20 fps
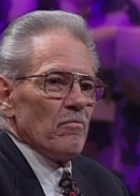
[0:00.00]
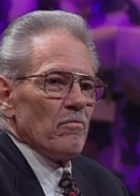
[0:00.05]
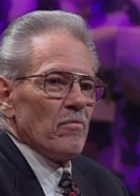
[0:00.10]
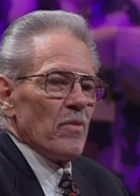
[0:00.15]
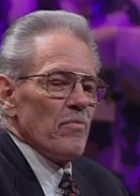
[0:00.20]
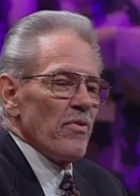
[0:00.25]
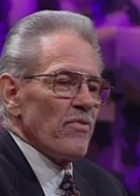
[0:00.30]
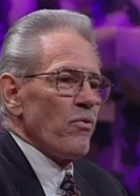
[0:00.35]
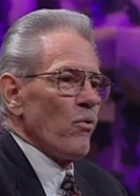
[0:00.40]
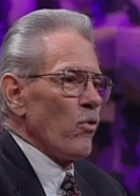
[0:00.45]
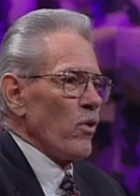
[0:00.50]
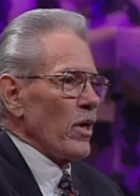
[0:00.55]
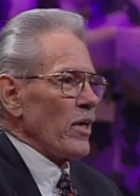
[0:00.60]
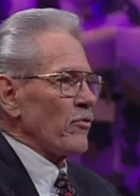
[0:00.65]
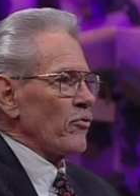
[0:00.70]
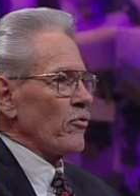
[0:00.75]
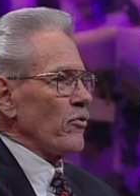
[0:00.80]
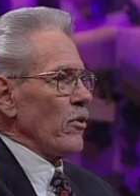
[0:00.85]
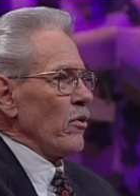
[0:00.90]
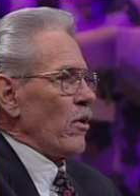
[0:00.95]
But before I
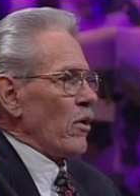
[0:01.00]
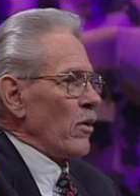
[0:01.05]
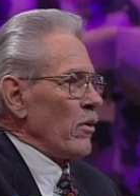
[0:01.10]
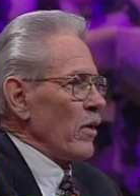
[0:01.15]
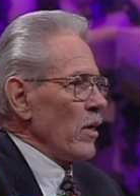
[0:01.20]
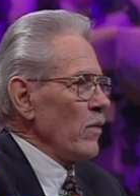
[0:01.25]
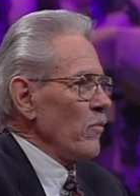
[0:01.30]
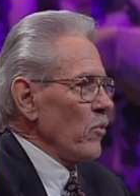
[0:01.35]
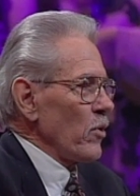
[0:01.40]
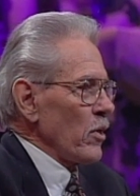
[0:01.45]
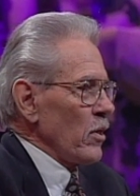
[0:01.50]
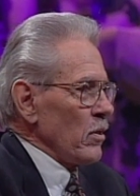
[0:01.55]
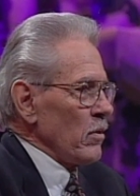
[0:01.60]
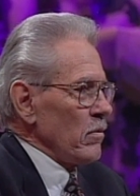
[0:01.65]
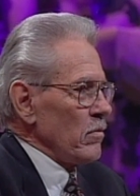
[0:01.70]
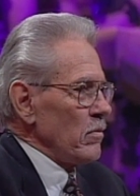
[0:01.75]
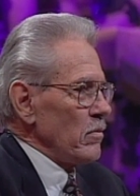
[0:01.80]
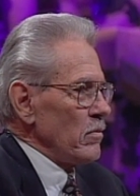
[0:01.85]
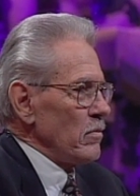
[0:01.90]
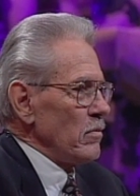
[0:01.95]
start, I want
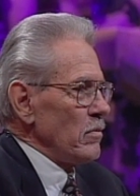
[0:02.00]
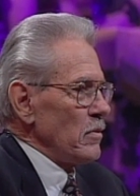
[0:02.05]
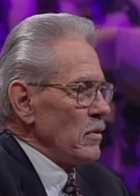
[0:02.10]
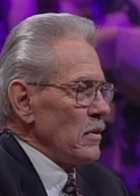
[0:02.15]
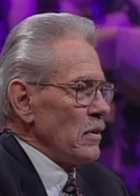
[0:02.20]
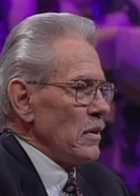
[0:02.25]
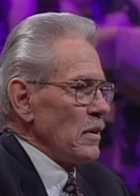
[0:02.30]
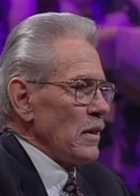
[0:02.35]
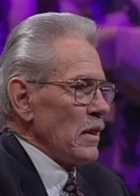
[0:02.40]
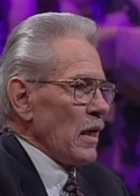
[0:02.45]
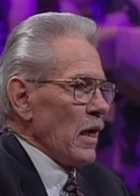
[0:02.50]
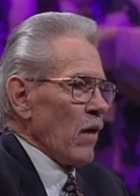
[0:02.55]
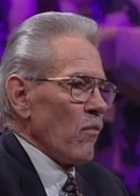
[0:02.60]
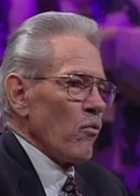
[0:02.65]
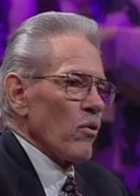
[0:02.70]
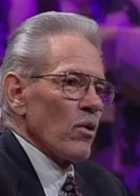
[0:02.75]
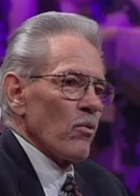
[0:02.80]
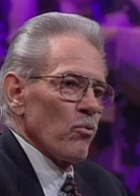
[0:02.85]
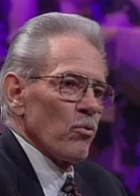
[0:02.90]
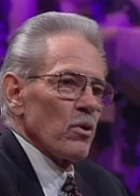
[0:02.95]

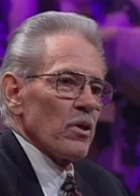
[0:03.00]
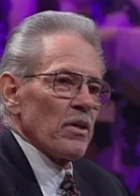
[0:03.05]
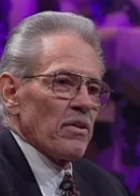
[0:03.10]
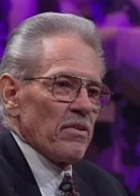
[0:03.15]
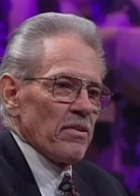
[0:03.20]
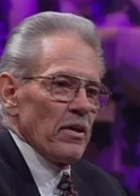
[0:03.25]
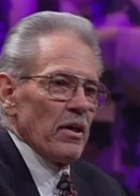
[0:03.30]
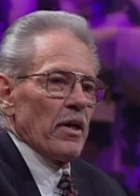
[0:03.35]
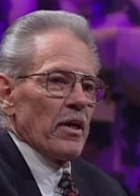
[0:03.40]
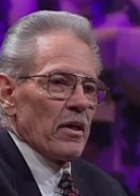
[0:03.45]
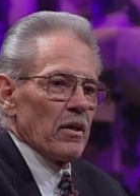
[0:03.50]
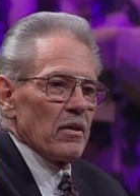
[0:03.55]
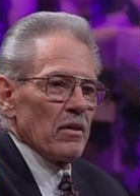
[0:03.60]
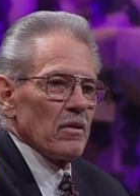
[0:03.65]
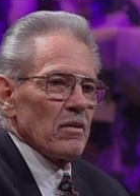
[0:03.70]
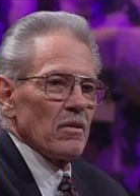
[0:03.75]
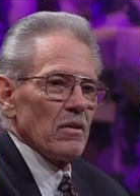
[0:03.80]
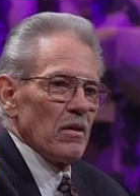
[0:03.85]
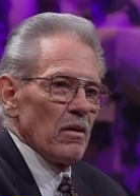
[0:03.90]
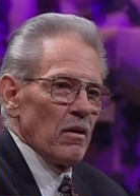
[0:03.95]
to really thank
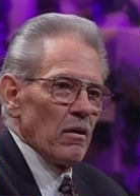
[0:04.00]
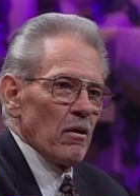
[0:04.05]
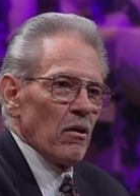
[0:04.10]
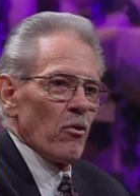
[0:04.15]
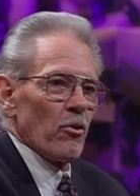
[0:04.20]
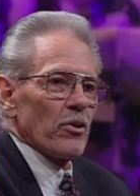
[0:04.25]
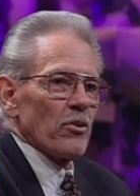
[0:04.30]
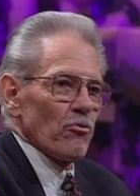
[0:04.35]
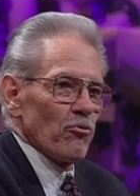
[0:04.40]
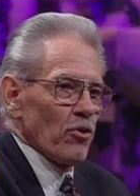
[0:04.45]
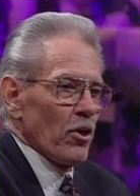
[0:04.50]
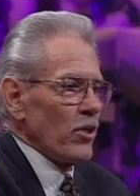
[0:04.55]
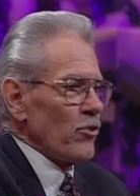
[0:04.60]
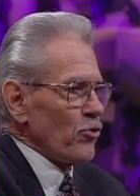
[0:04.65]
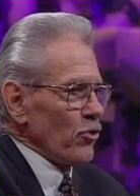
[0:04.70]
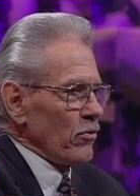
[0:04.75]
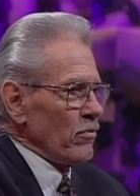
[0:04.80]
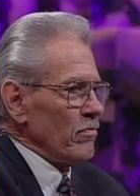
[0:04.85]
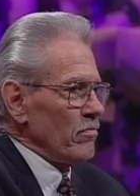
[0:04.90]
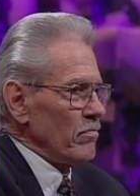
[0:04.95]
our
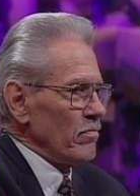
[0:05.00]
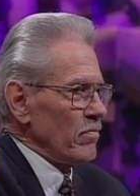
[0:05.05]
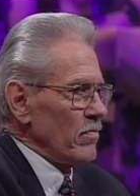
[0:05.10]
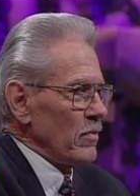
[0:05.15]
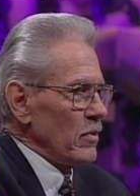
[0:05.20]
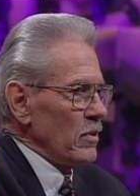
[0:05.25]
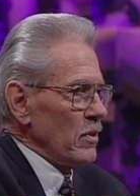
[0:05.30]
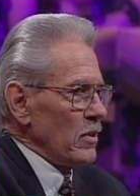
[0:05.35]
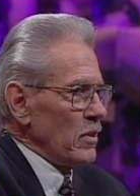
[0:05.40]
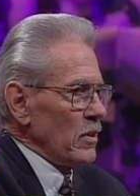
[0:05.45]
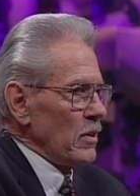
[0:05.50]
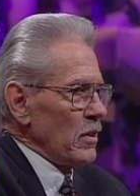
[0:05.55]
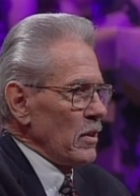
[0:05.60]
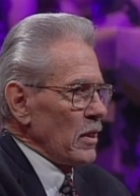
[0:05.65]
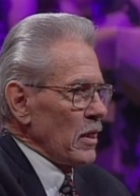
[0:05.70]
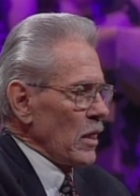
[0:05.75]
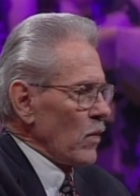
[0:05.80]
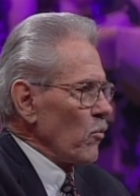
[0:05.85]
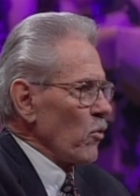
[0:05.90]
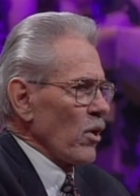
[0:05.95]
organization.
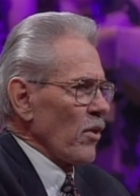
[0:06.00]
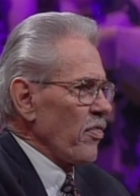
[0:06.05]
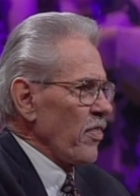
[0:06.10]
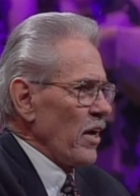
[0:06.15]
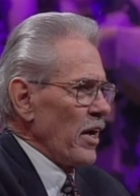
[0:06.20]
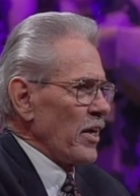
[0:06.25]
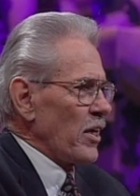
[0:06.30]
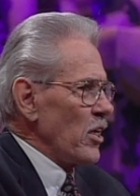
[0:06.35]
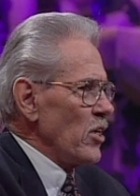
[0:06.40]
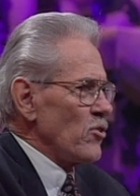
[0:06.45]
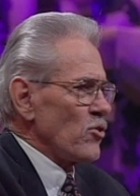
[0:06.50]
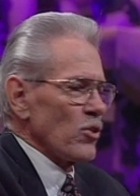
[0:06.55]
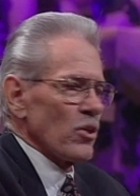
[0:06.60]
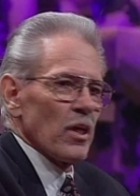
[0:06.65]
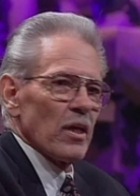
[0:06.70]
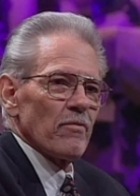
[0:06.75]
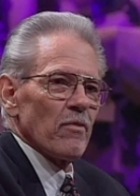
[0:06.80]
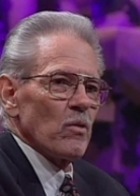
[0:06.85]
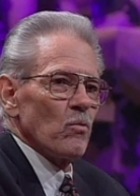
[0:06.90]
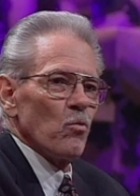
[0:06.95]
And I want to thank each and
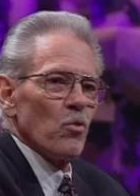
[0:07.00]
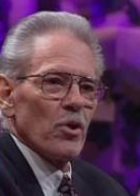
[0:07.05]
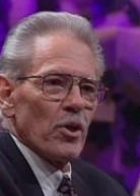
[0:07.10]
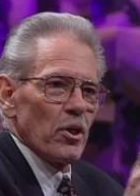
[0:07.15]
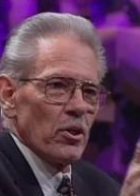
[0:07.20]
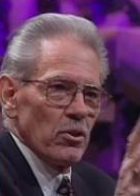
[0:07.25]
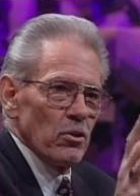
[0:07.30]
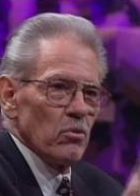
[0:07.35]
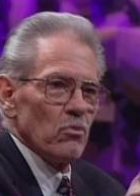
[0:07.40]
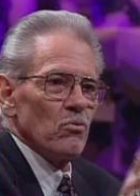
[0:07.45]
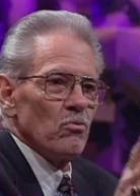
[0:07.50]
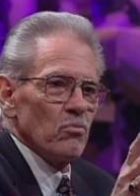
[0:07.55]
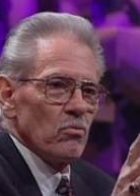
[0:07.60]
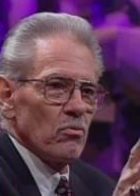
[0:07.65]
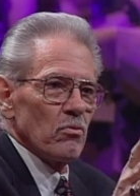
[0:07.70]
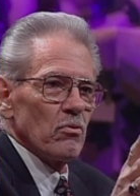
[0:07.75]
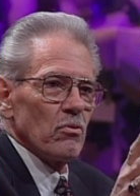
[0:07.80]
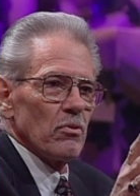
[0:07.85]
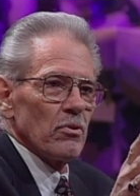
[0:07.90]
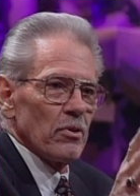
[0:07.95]
every one of you
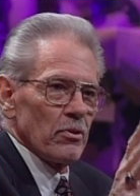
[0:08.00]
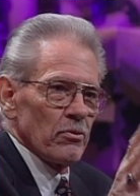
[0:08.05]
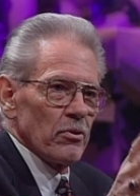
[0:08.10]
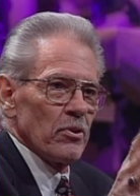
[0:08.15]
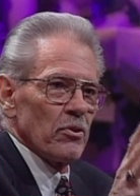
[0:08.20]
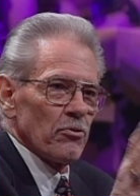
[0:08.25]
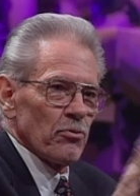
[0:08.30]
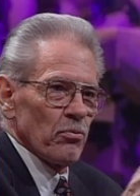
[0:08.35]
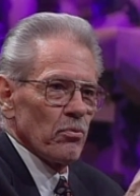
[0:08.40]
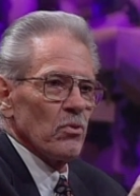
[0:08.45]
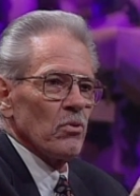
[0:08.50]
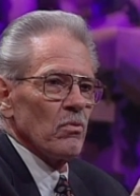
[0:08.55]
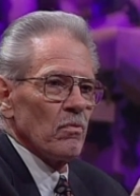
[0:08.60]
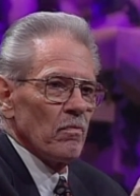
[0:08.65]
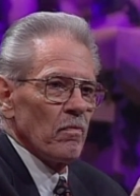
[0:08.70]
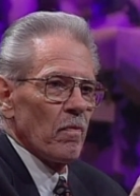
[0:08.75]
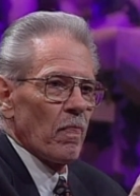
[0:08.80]
that are in this room.